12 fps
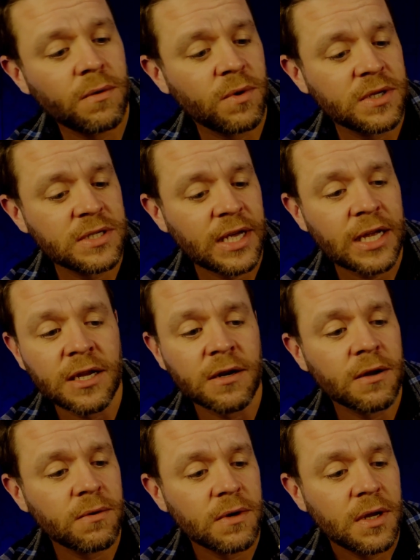what's that?
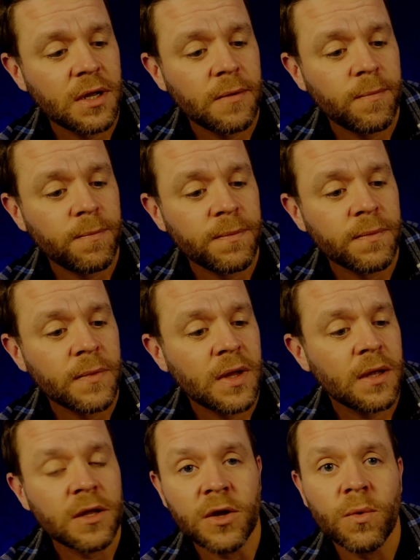
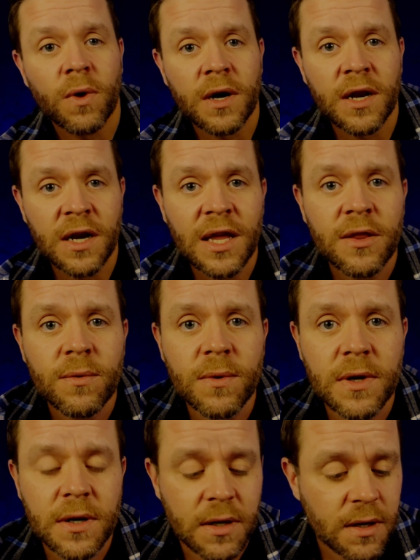You want another
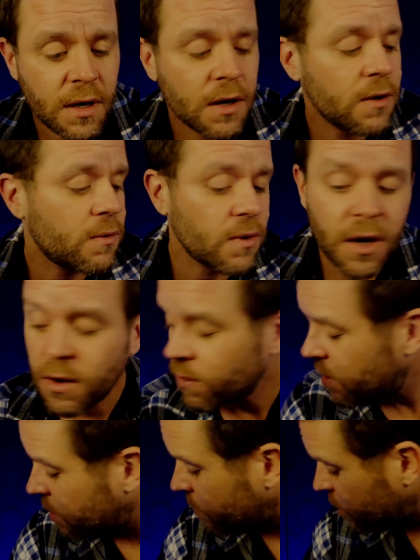one?
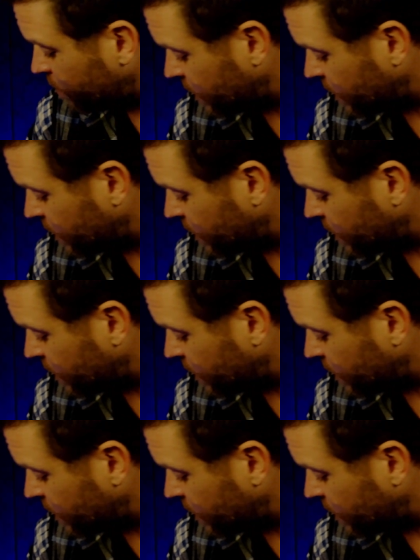Oh, you